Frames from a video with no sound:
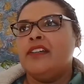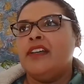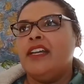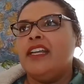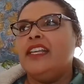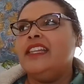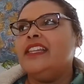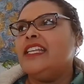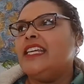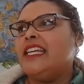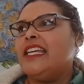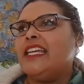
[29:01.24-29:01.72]

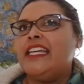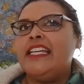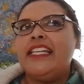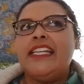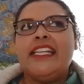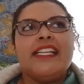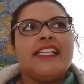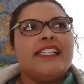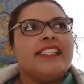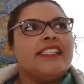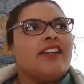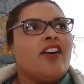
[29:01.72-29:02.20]
in the
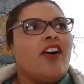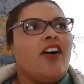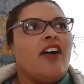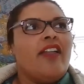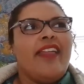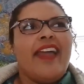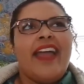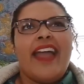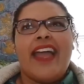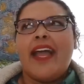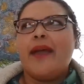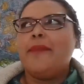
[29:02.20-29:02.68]
hairdresser. Are
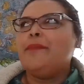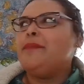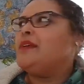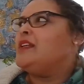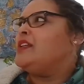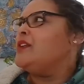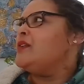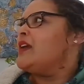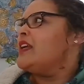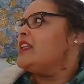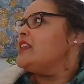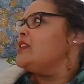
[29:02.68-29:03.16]
they happy?
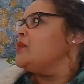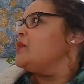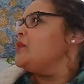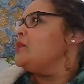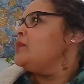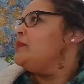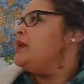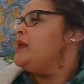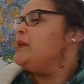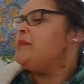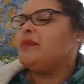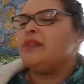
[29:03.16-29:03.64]
Look at the
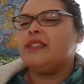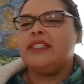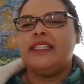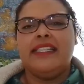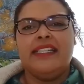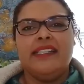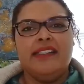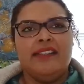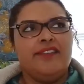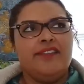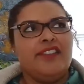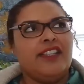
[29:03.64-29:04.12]
people
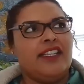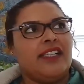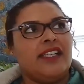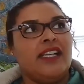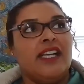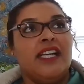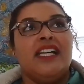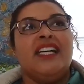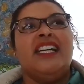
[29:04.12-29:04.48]
leaving.